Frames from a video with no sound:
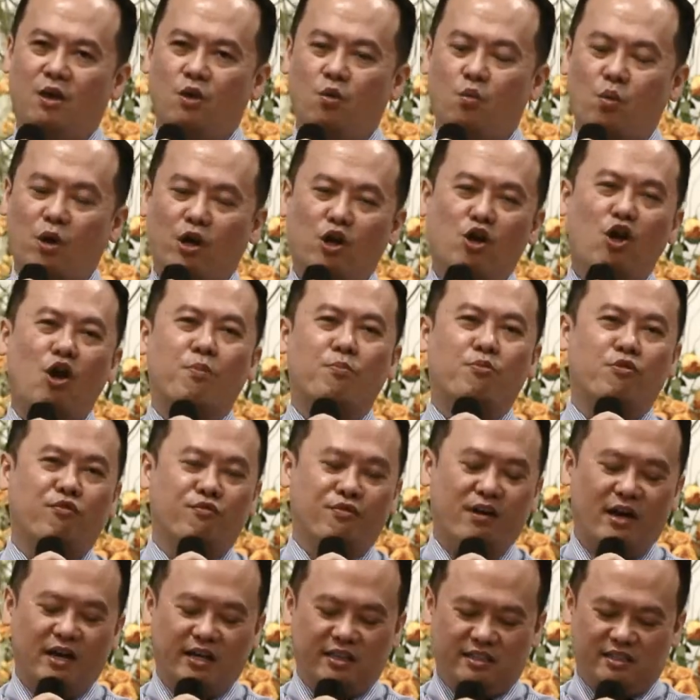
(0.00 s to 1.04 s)
When God
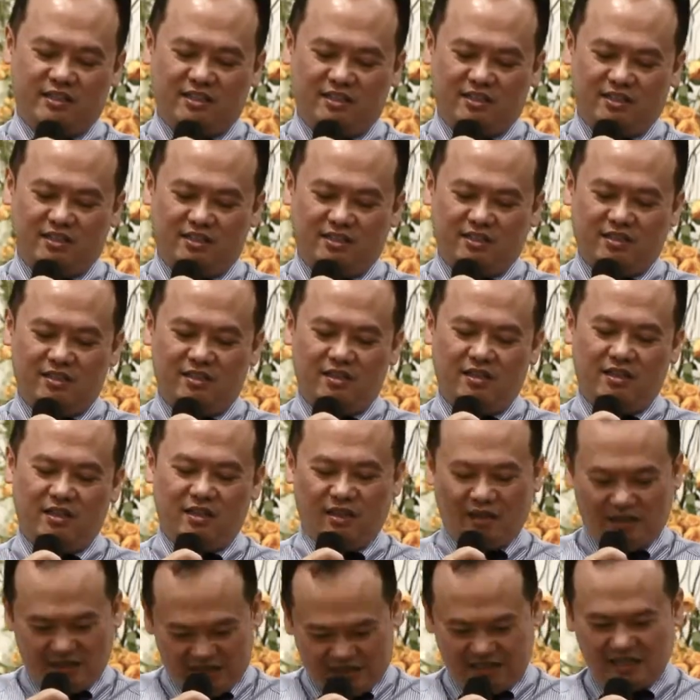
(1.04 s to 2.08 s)
provides,
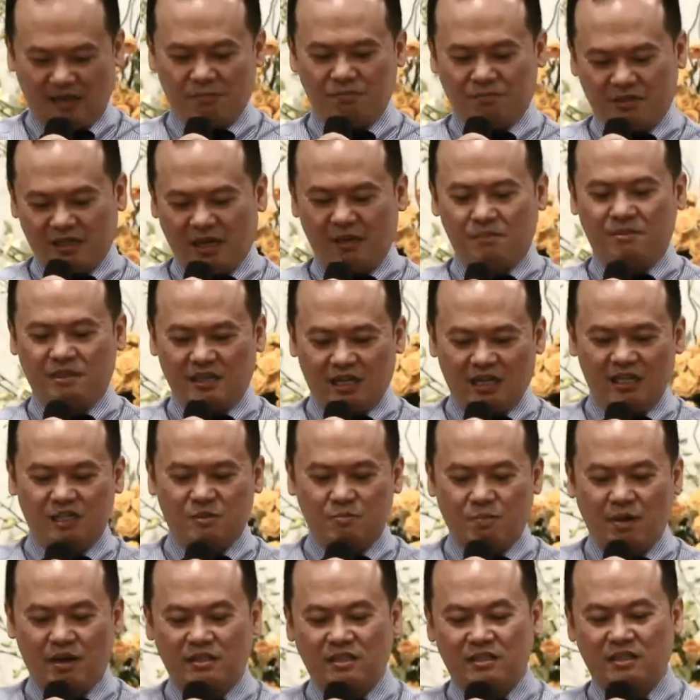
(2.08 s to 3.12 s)
it sometimes is
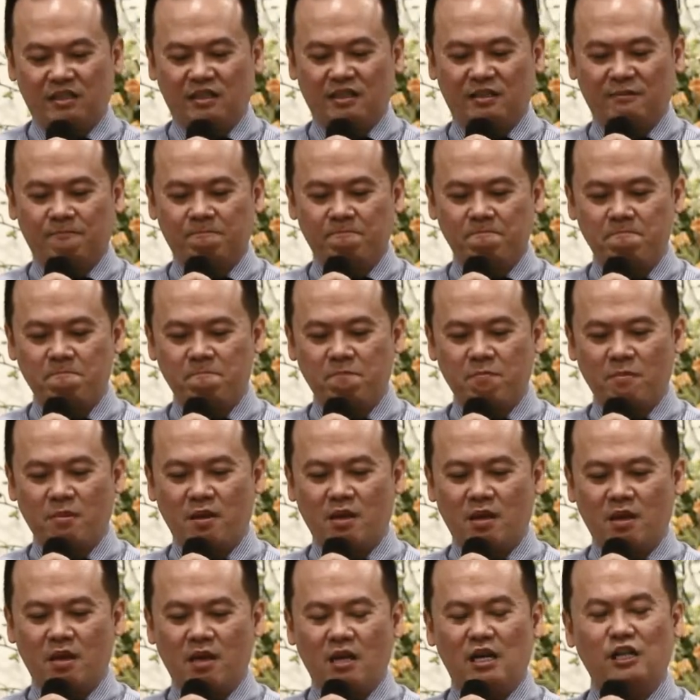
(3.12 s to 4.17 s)
messy.
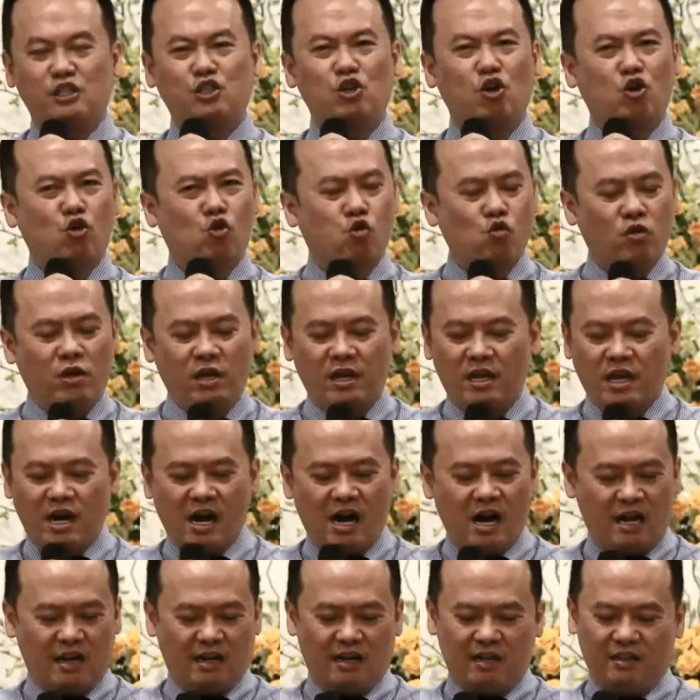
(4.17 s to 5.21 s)
It's not cookie
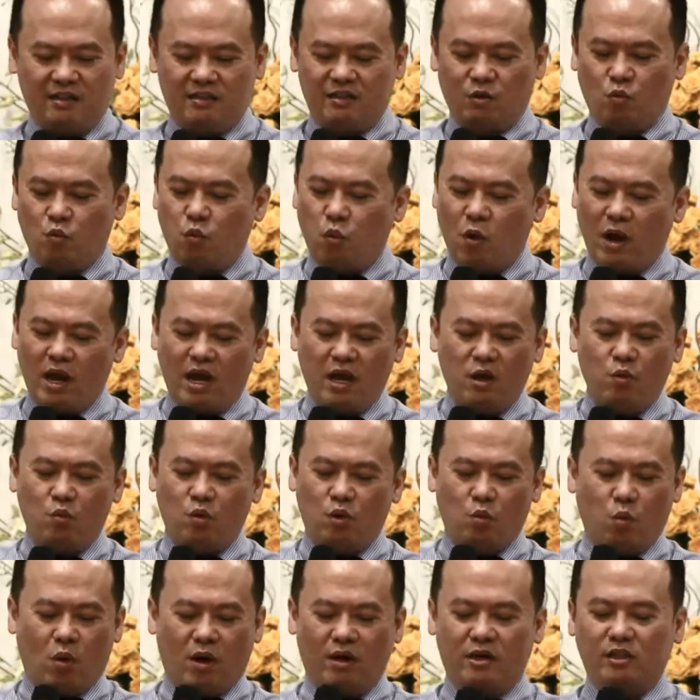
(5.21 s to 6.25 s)
cut the way we
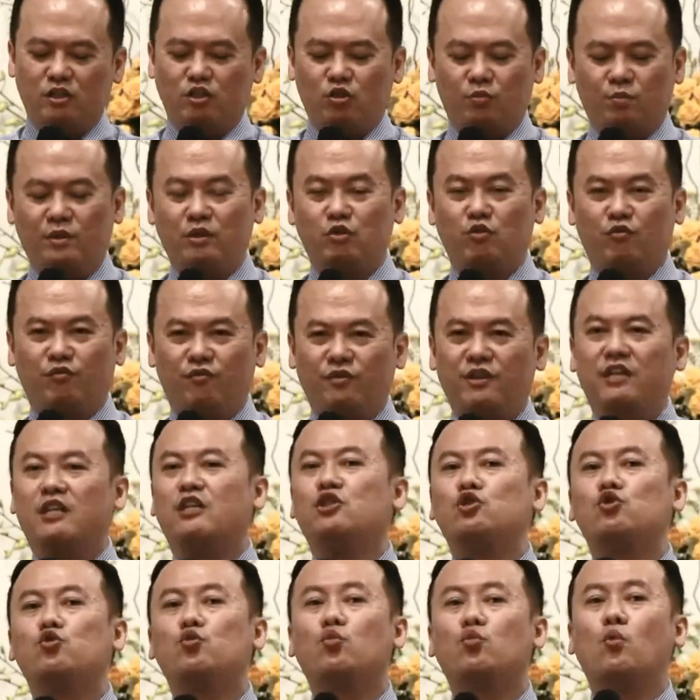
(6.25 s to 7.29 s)
want it to be to fit
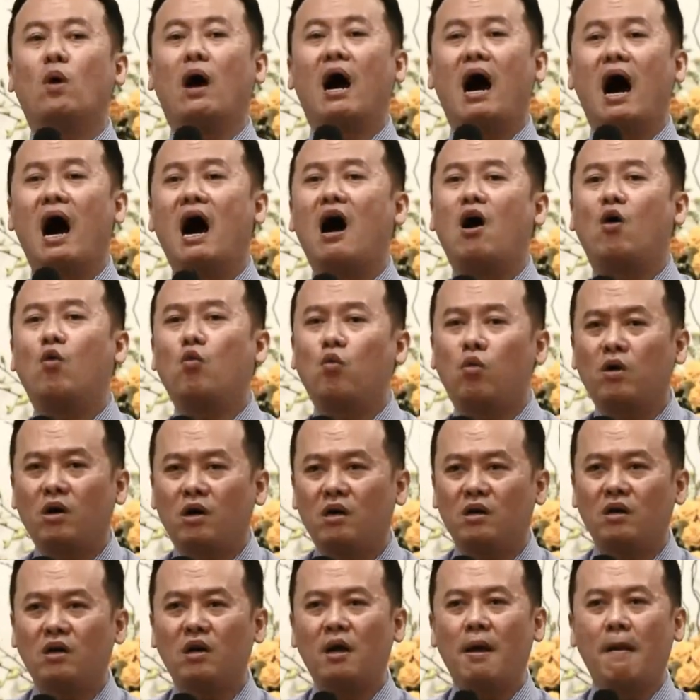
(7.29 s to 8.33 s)
into
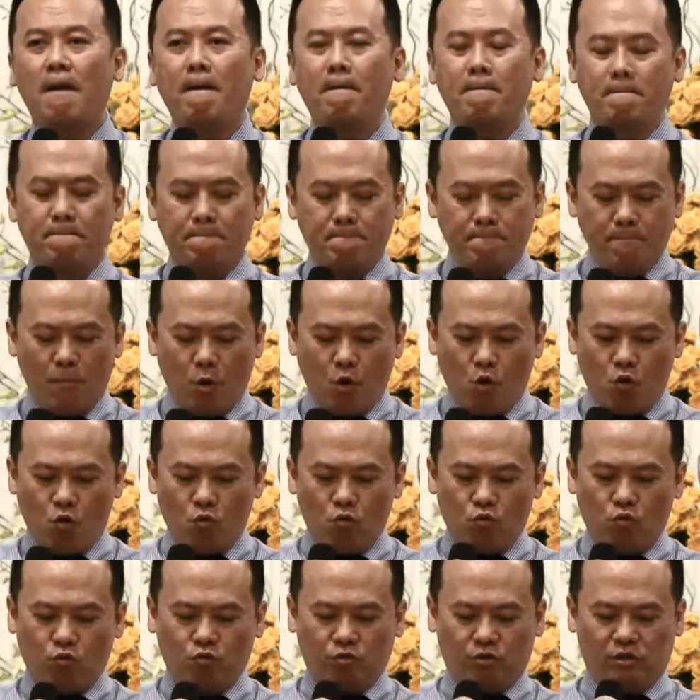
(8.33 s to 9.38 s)
our
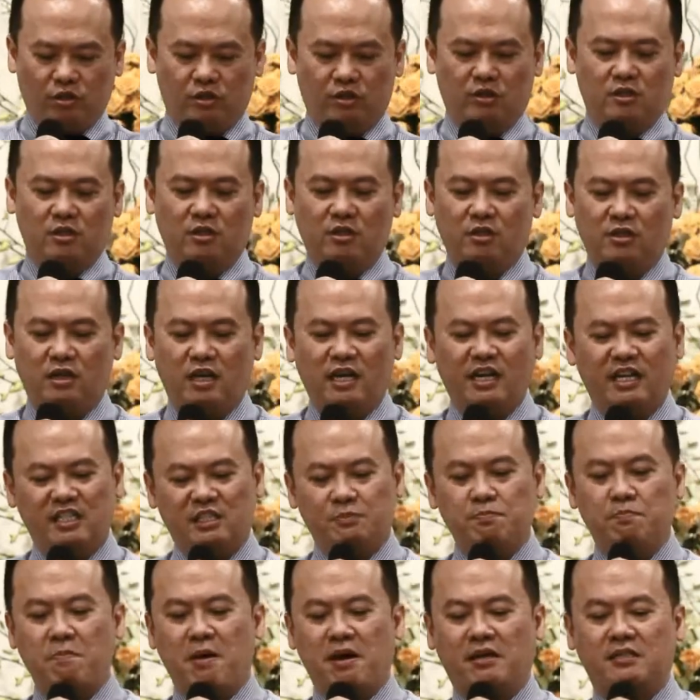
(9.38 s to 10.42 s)
mold. It is
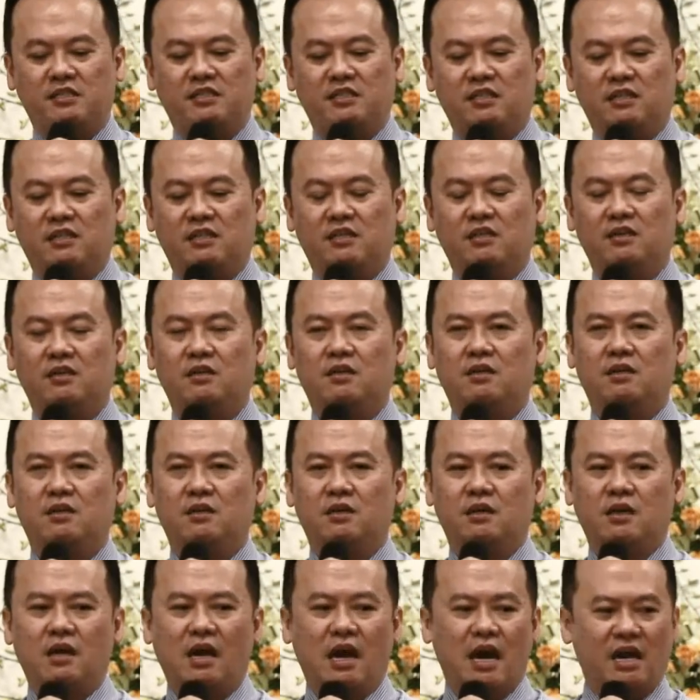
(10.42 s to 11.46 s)
messy.
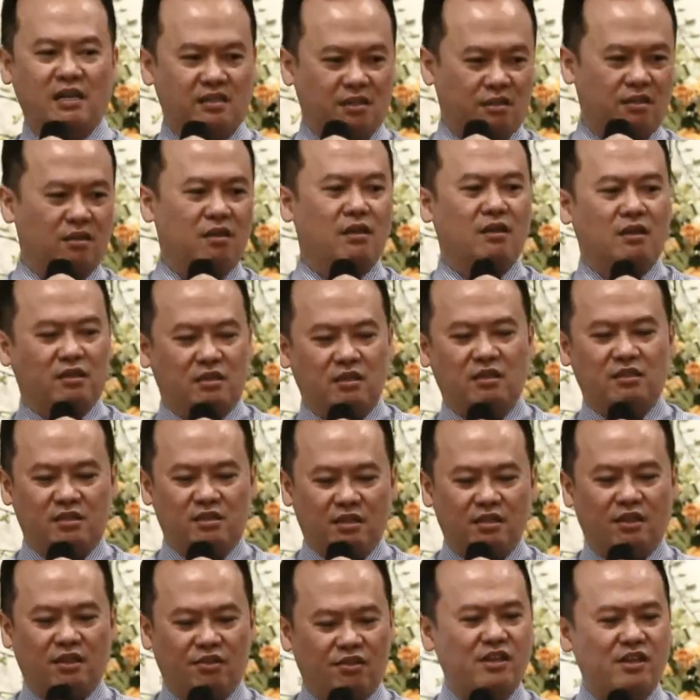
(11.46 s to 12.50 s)
And
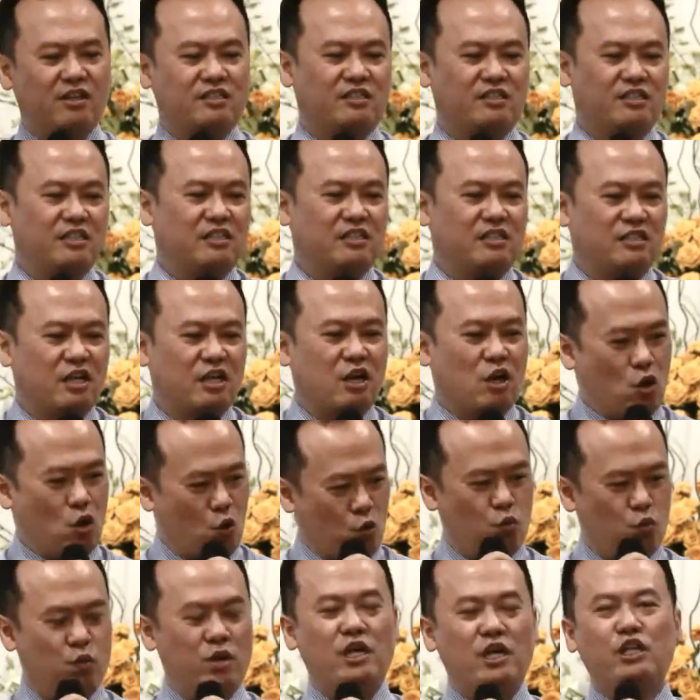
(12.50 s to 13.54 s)
the thing is this,
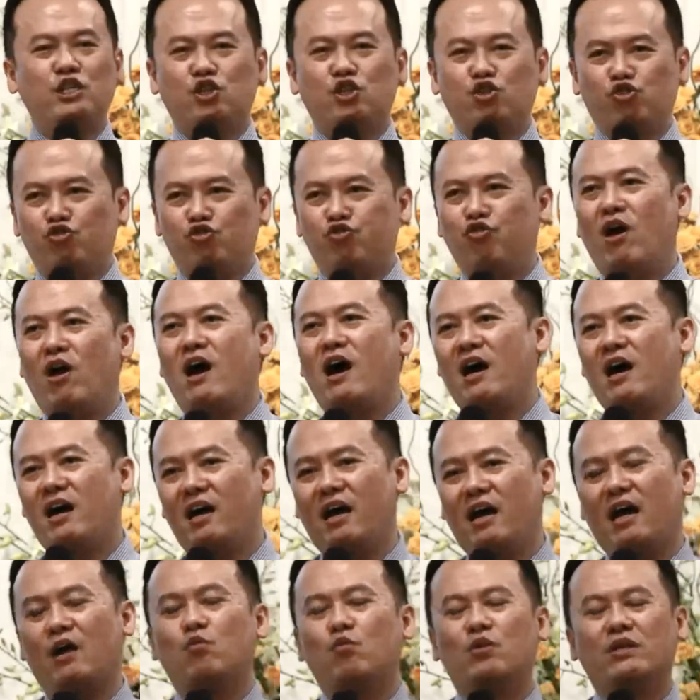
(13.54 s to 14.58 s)
we try
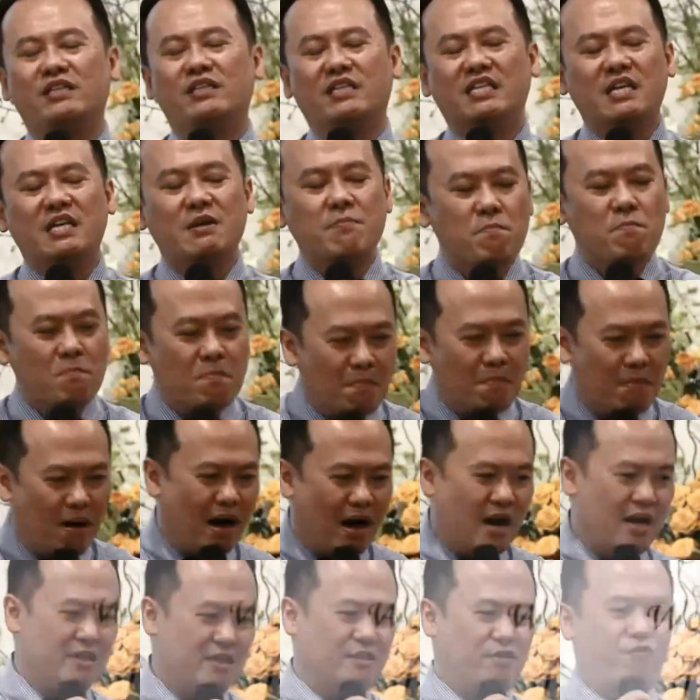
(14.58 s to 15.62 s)
and we
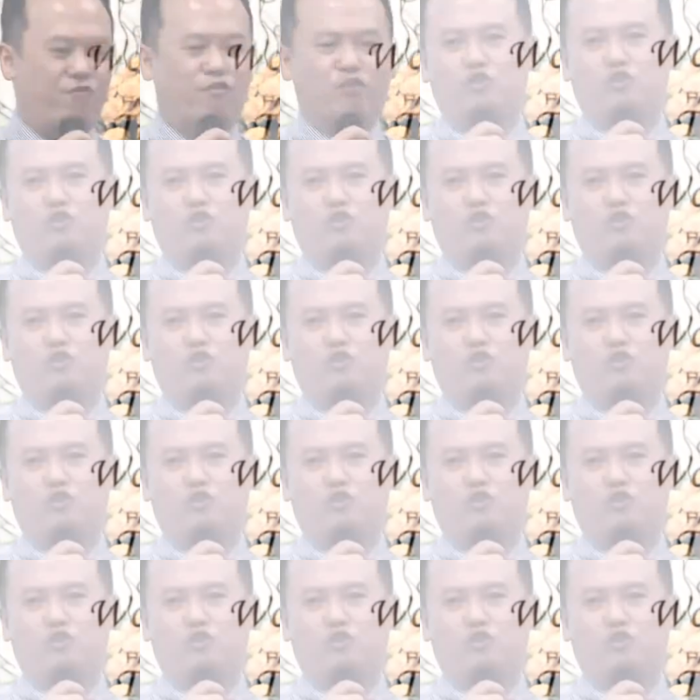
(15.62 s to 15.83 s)
demand for